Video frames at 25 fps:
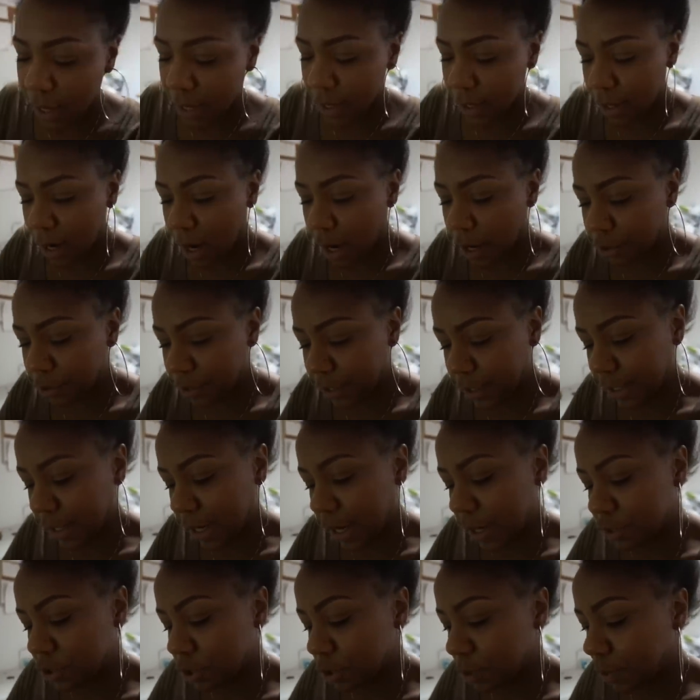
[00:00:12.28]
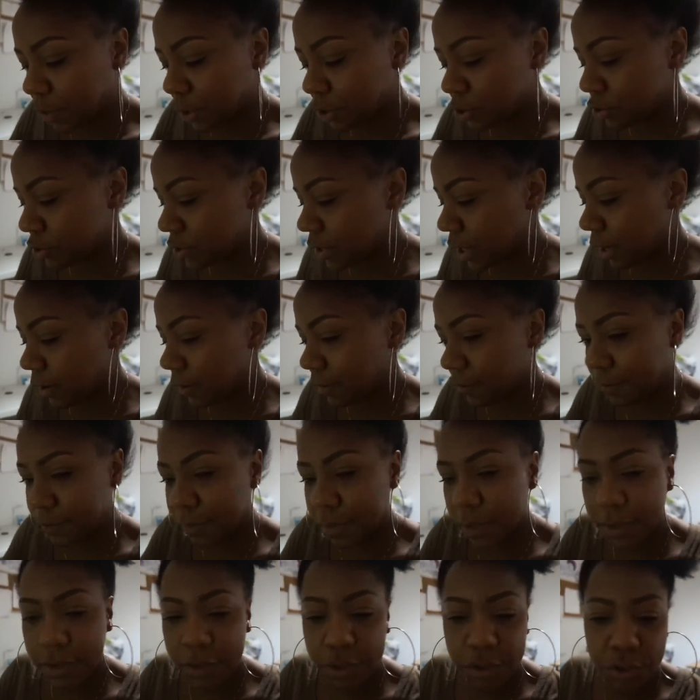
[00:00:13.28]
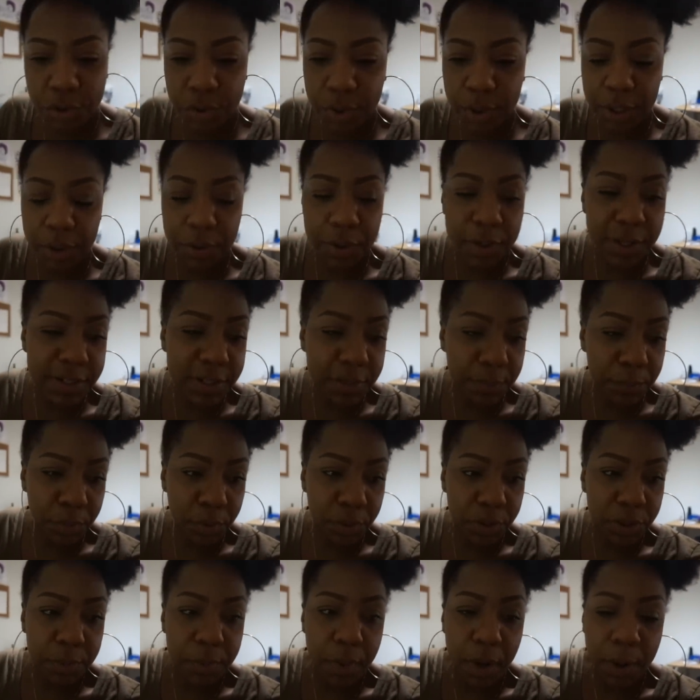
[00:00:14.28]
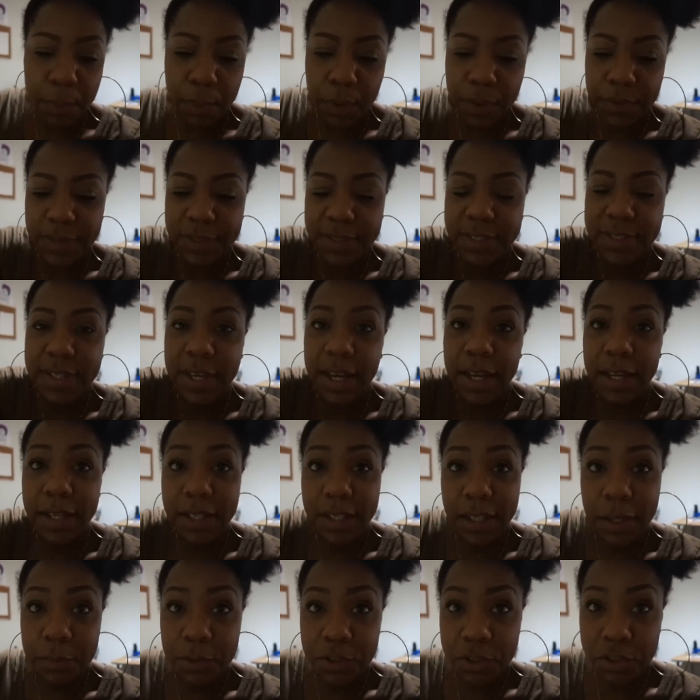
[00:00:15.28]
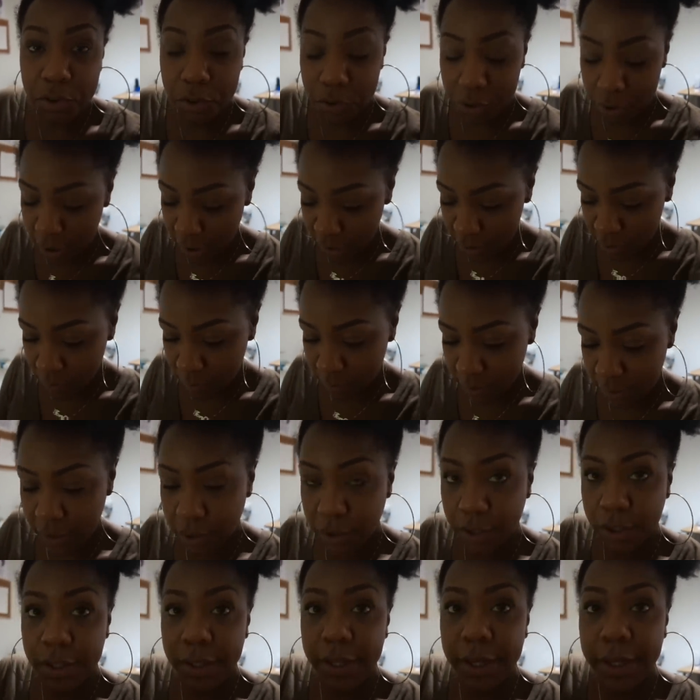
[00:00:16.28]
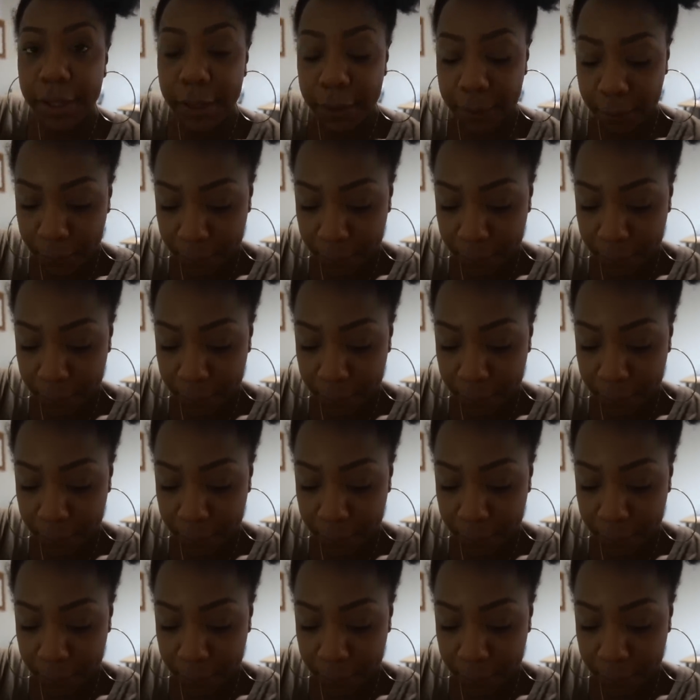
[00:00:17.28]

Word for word: I got her in. I took pictures of the new earrings and put them up on the site. Let me show you guys what they look like.